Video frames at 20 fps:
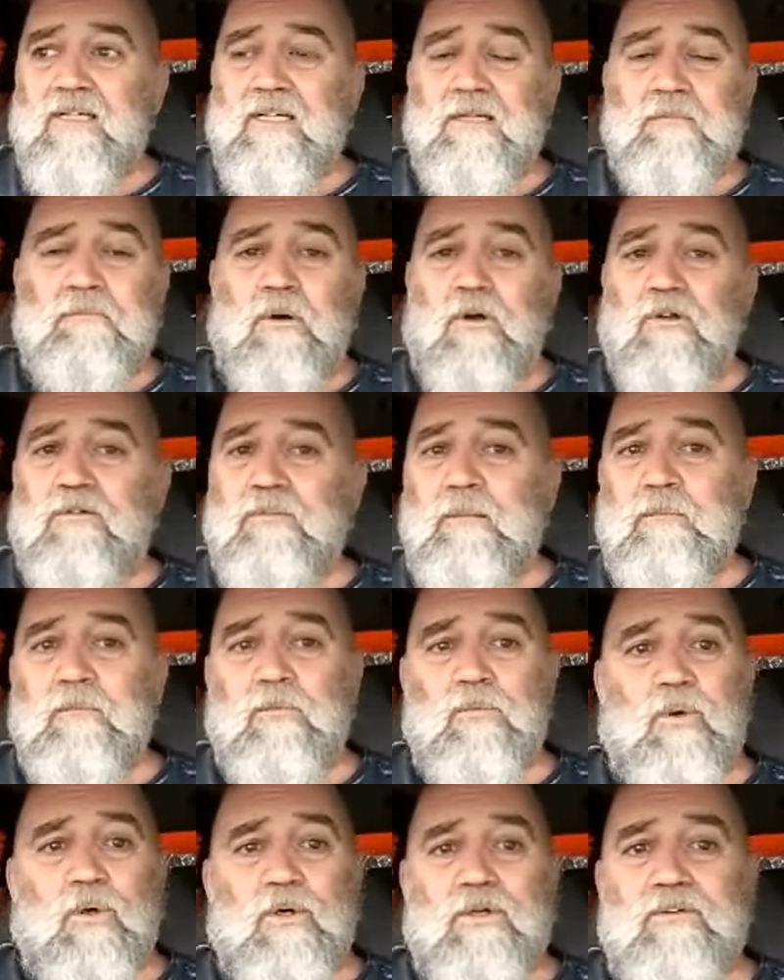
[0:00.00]
And most
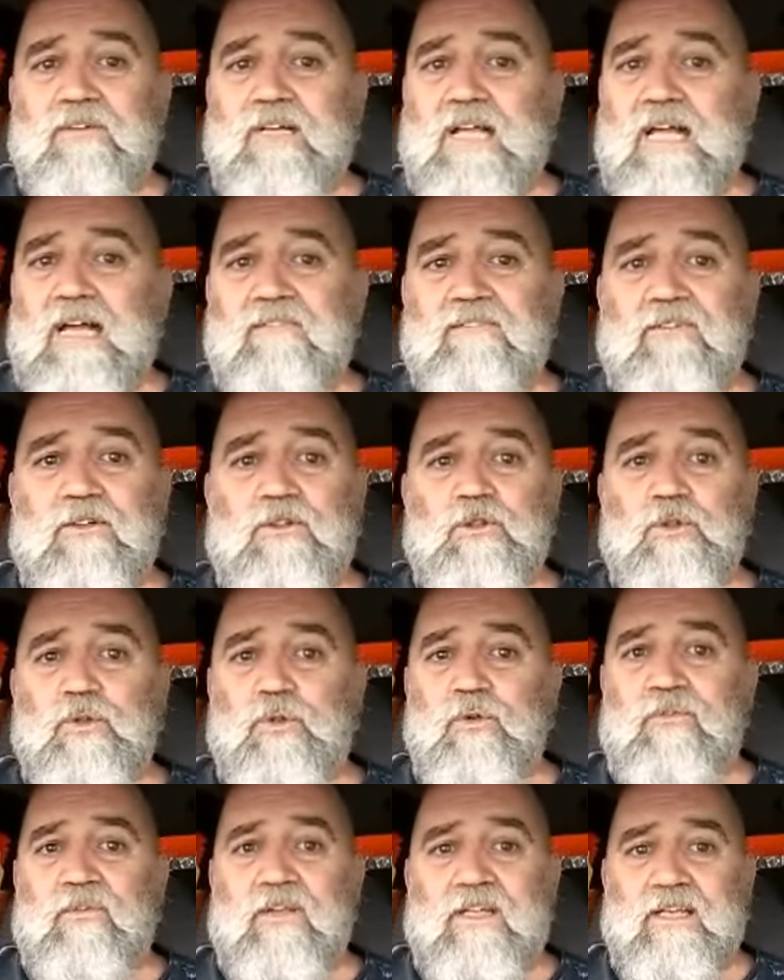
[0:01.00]
people won't even have the
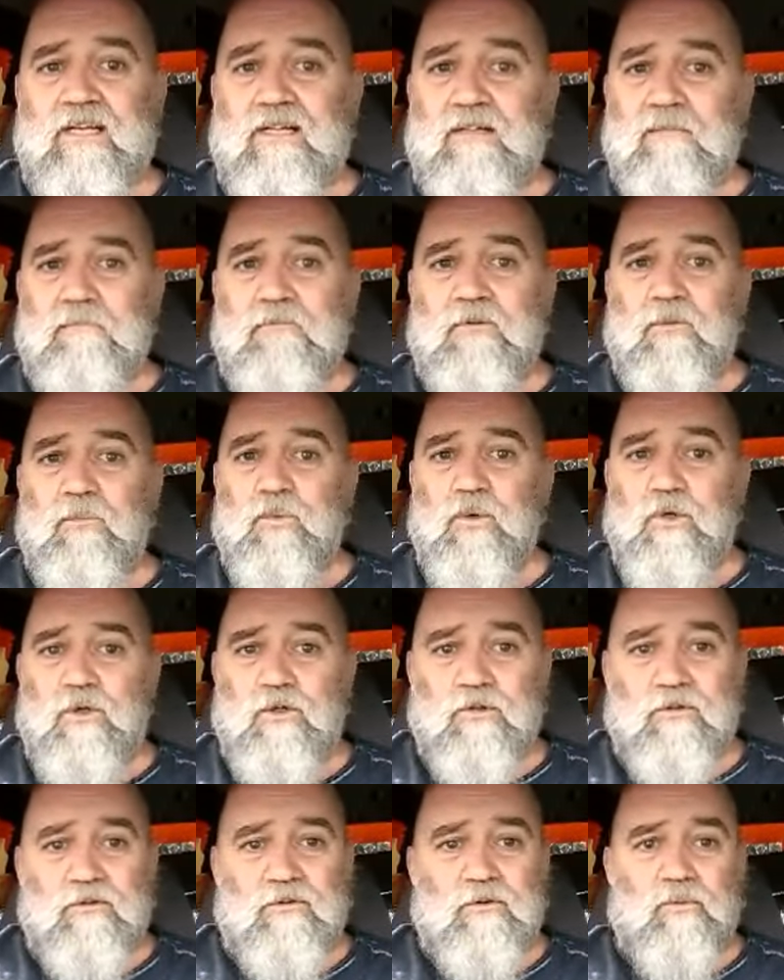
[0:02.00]
truth in them, the
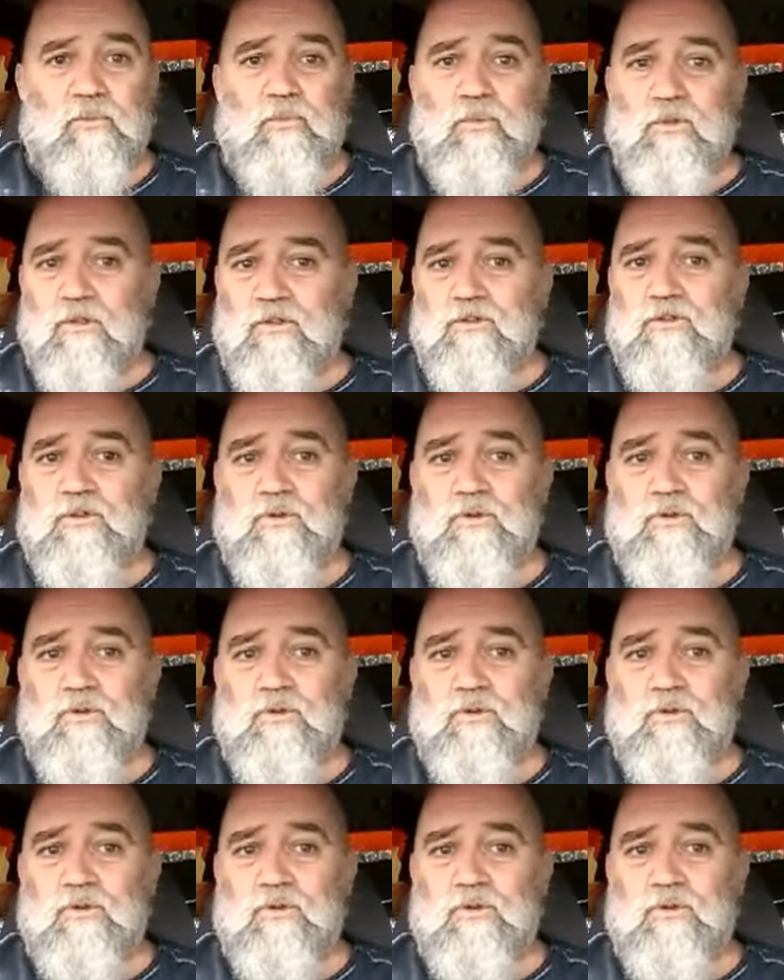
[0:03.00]
word, the real